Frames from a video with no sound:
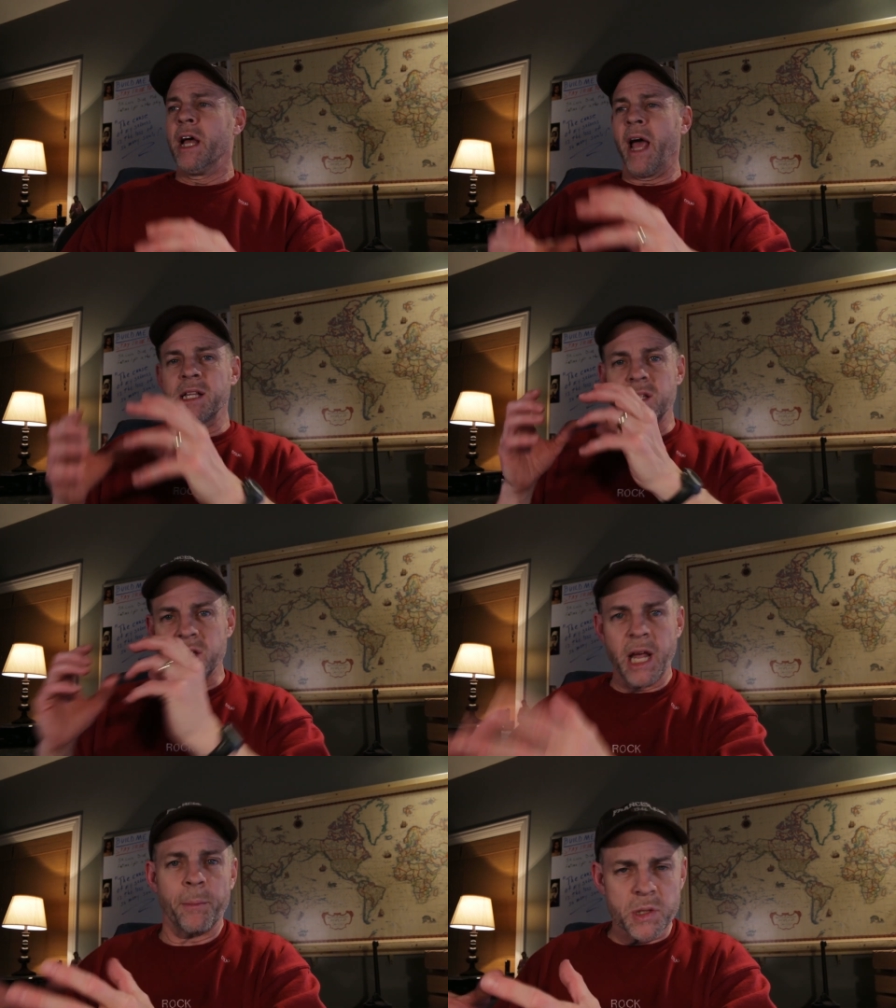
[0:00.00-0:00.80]
had
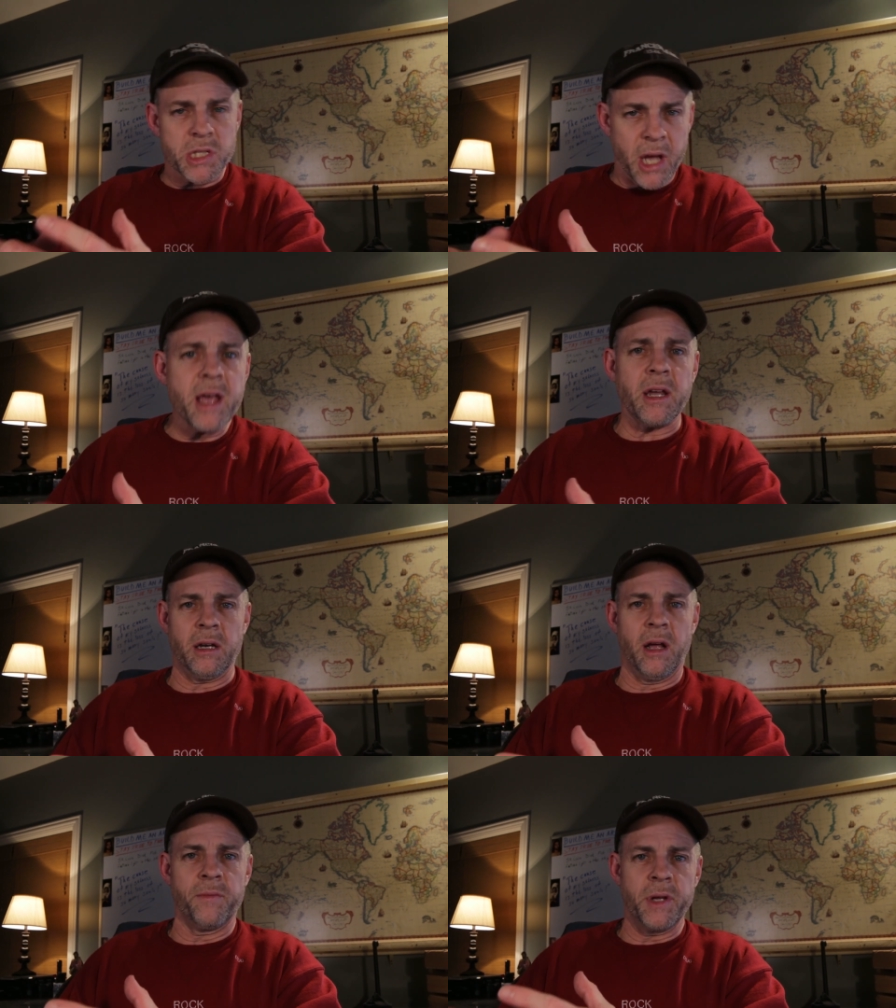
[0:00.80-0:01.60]
samples
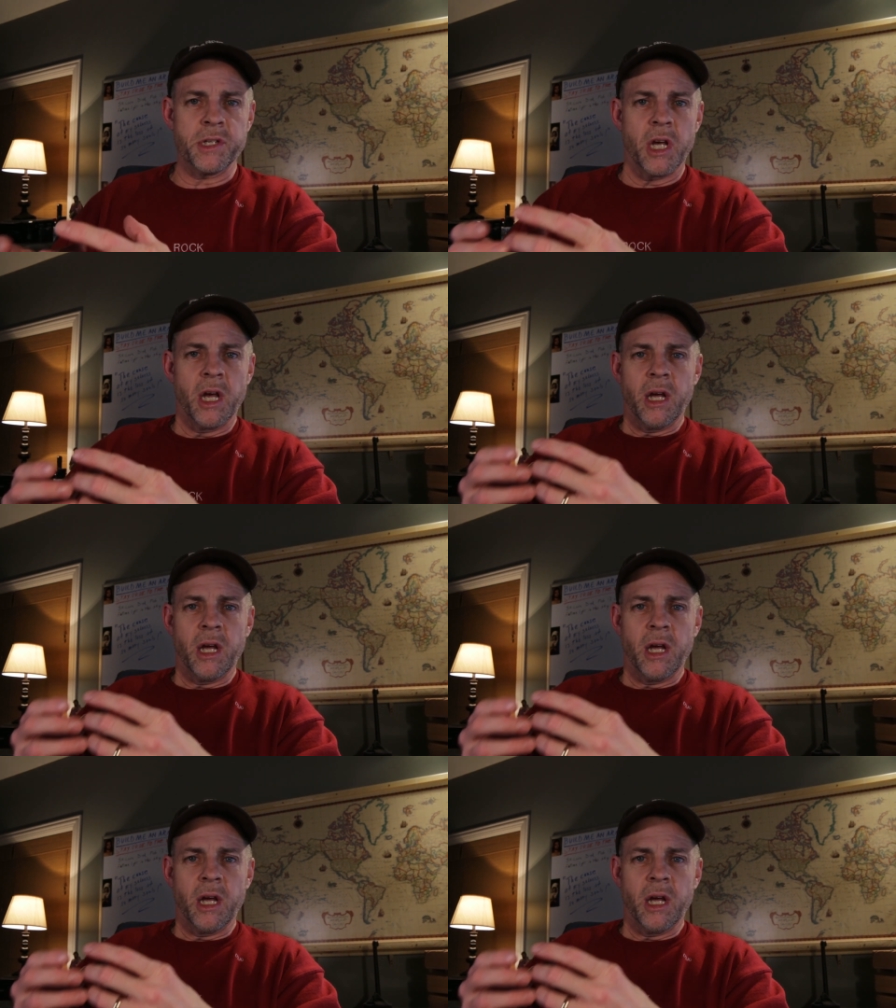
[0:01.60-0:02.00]
taken of these,